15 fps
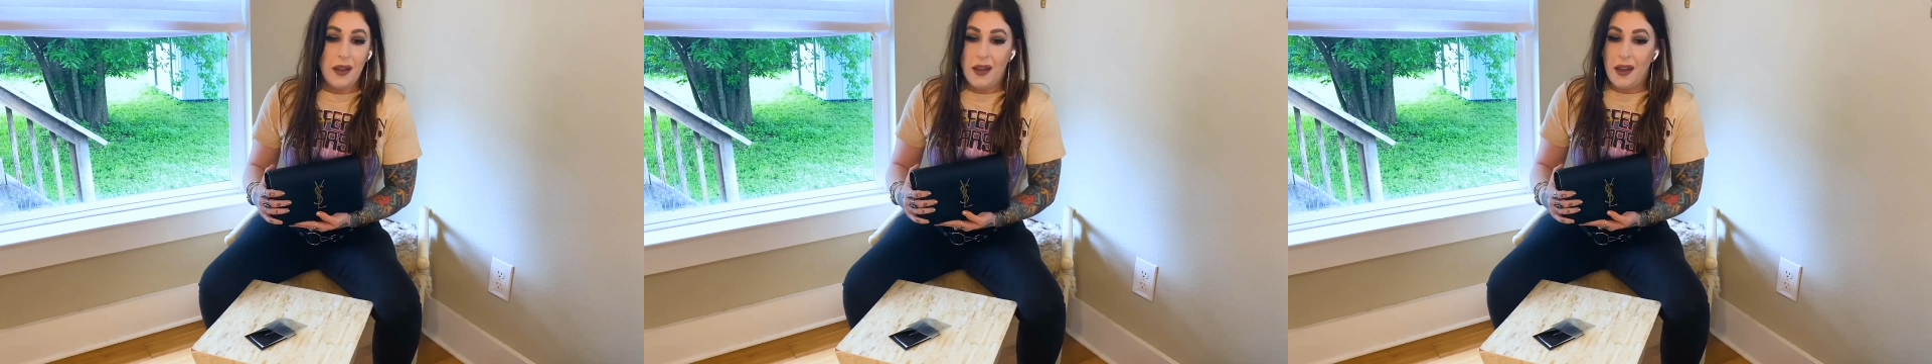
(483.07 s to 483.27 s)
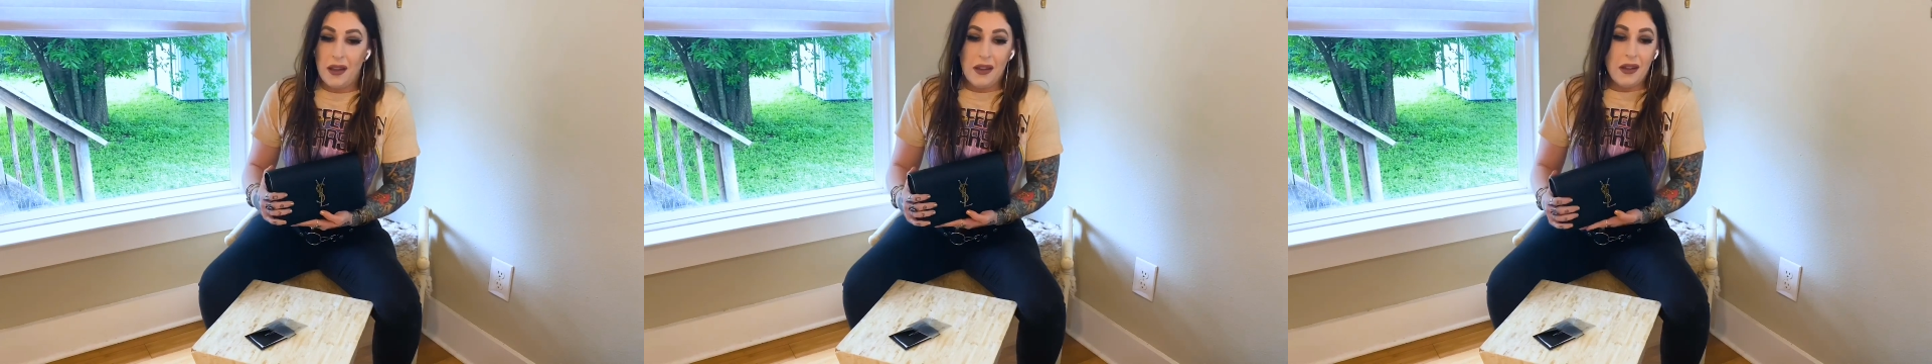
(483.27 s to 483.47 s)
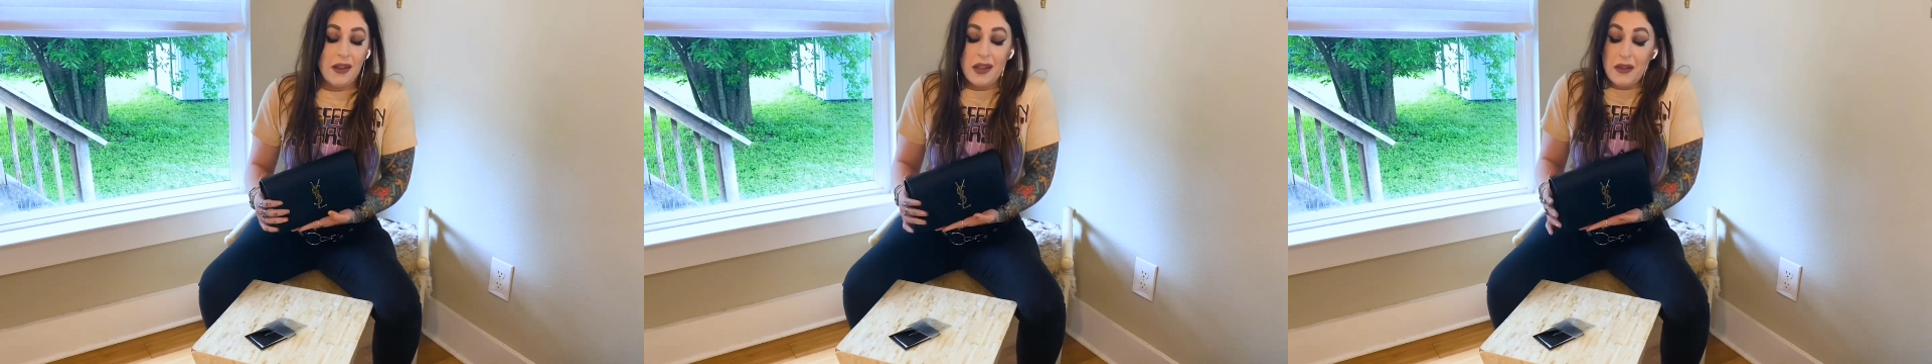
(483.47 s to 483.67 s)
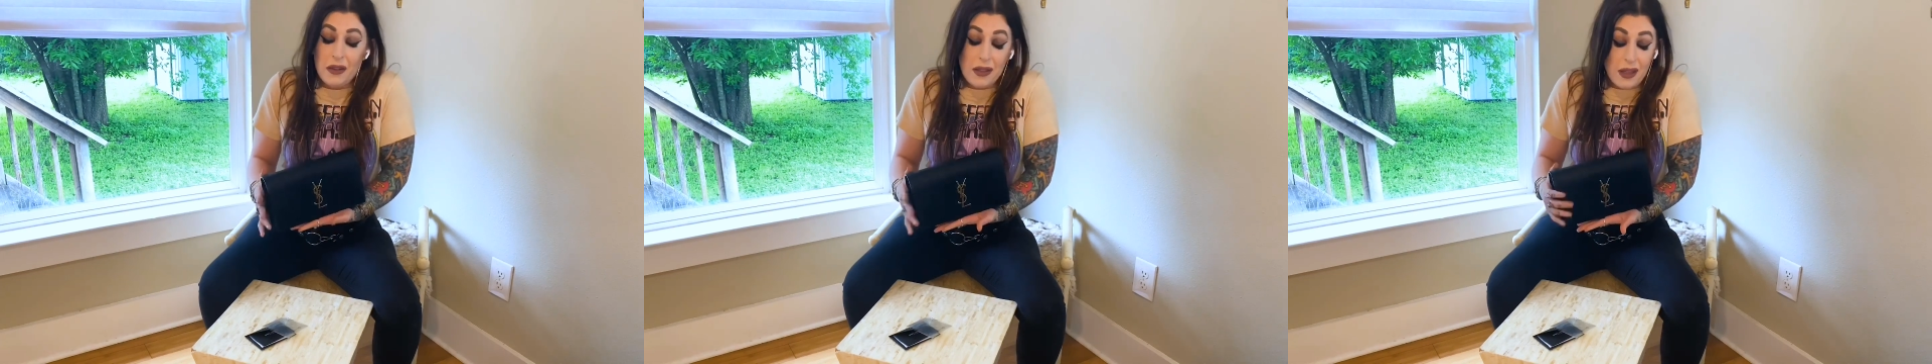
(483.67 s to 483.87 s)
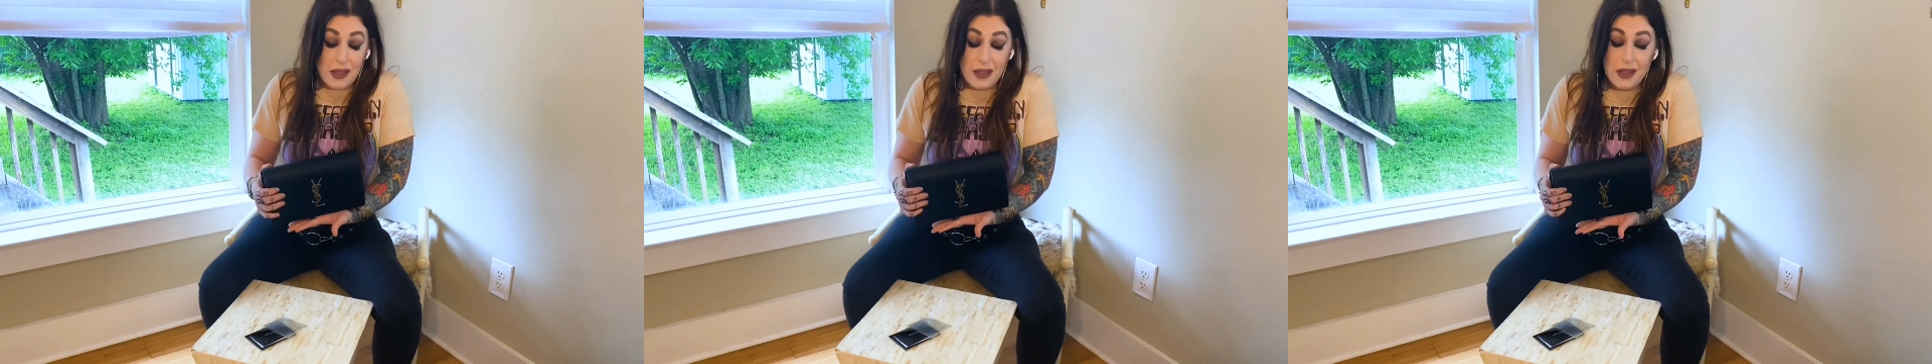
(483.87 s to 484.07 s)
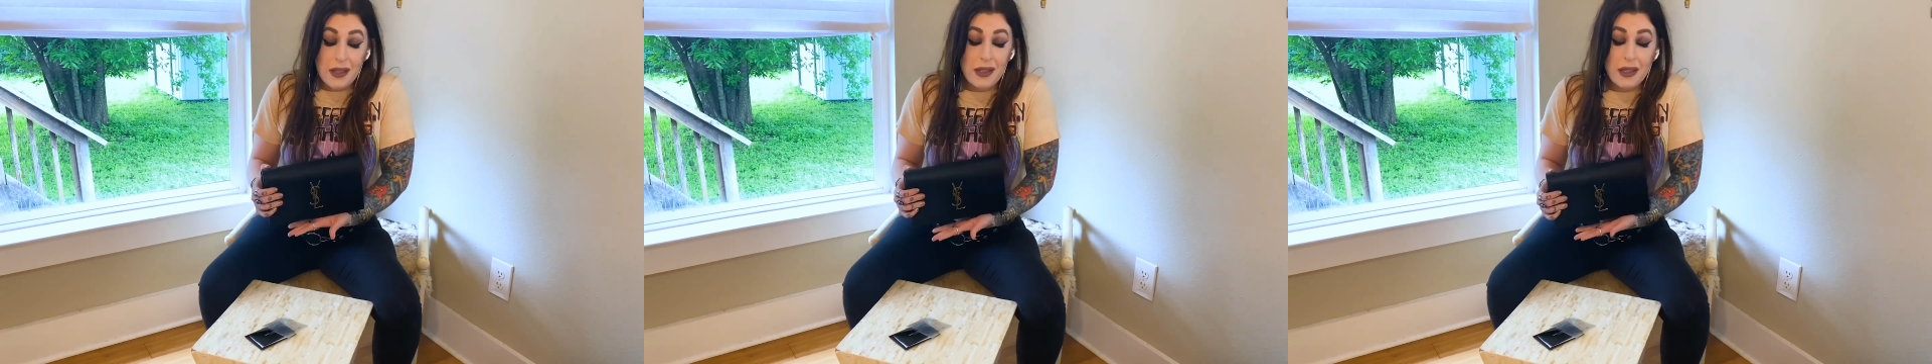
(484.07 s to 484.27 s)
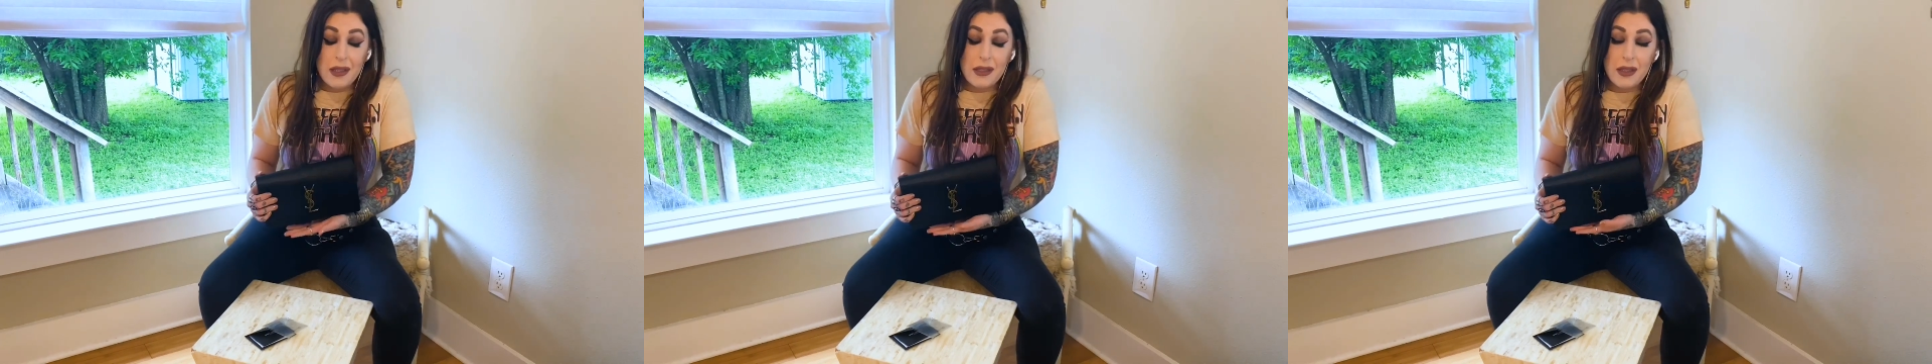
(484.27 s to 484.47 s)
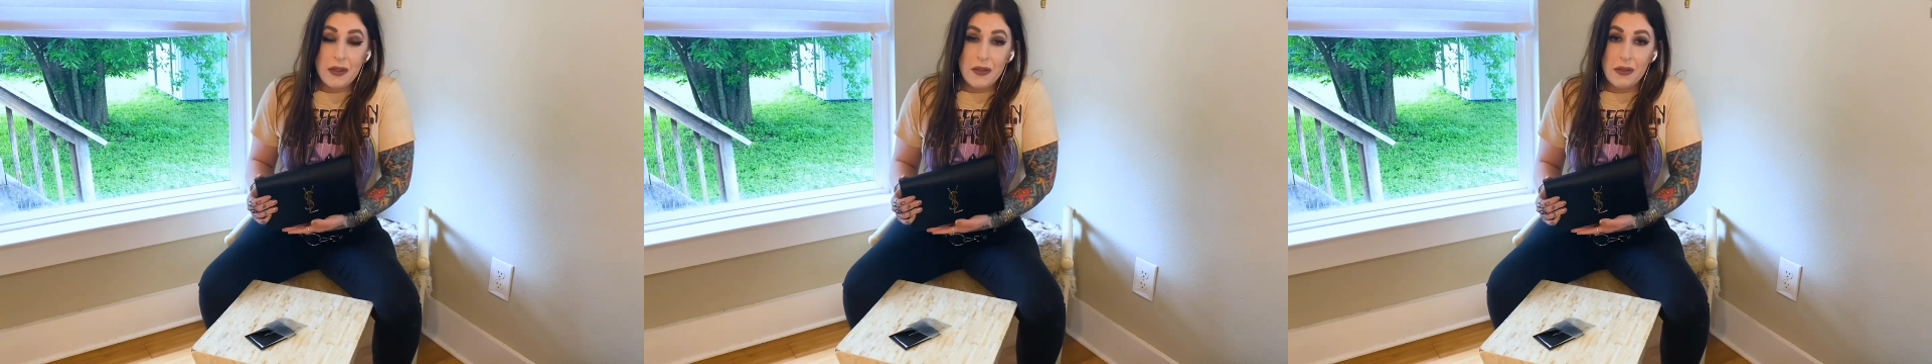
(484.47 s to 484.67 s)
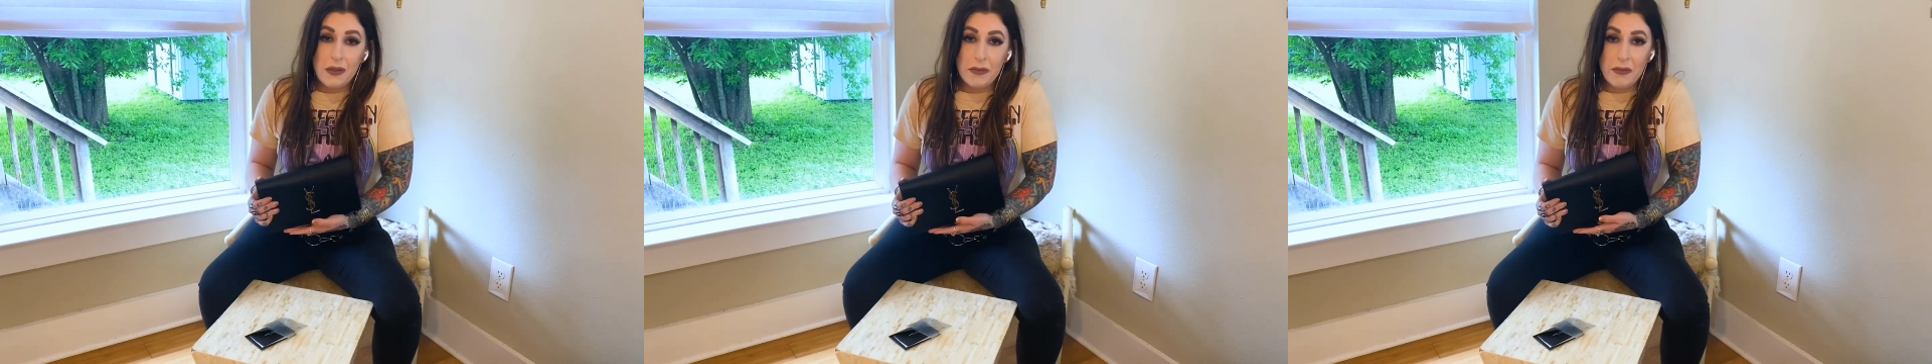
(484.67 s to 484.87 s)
it's easy to